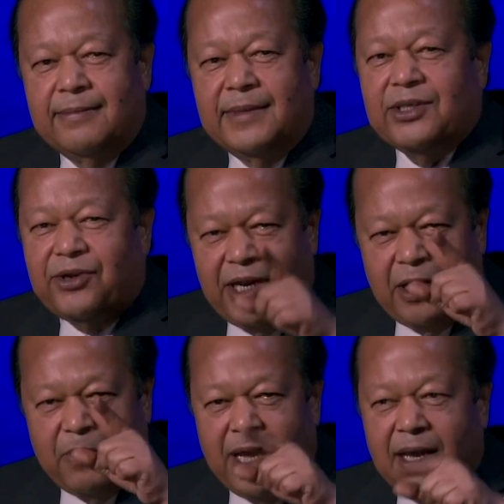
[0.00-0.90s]
It's
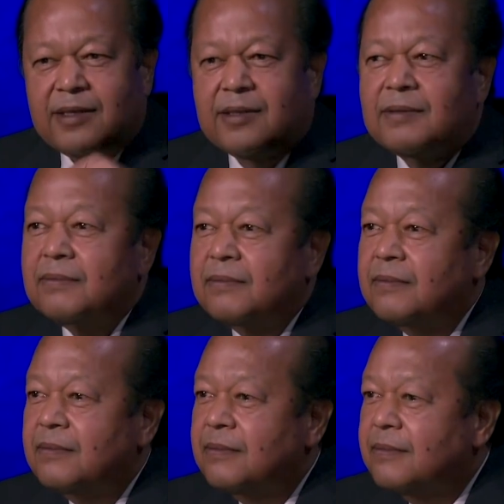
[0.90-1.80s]
created by us.
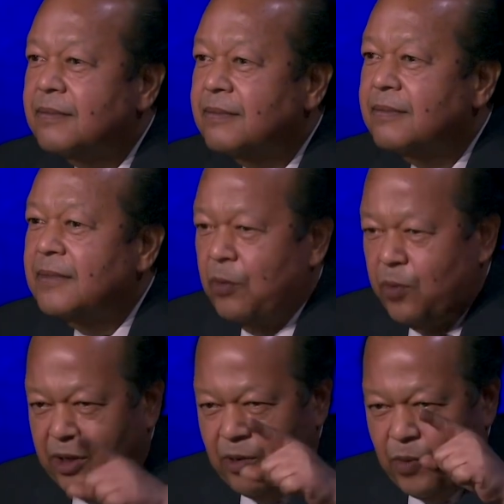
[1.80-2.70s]
And
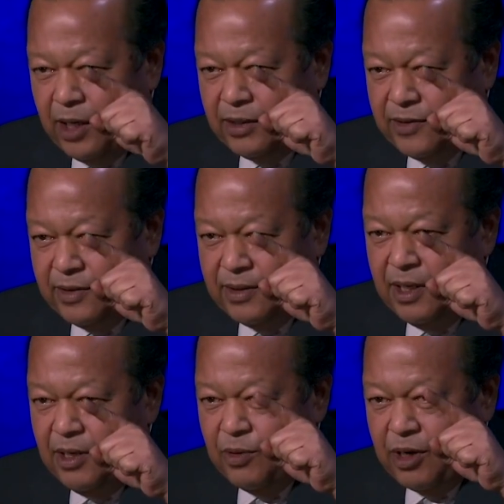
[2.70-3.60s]
we're the ones
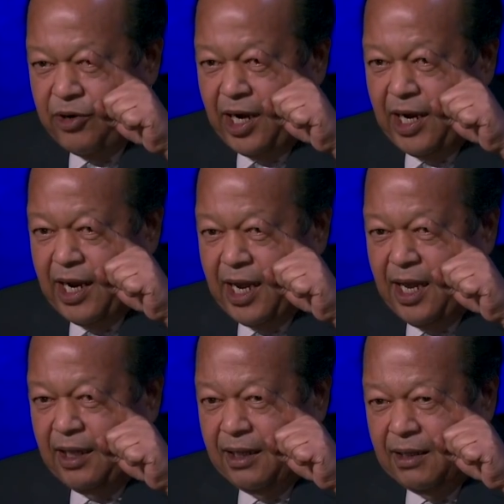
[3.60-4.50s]
who are creating a
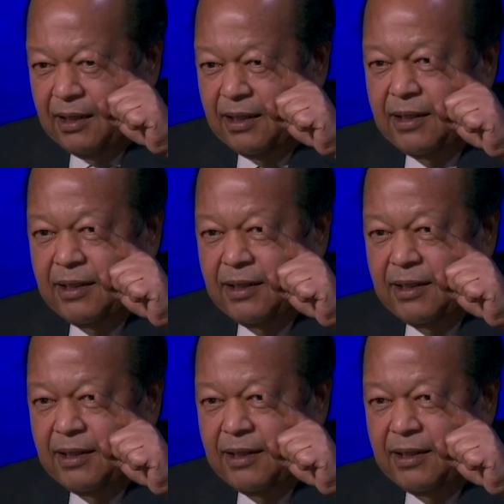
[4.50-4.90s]
hell,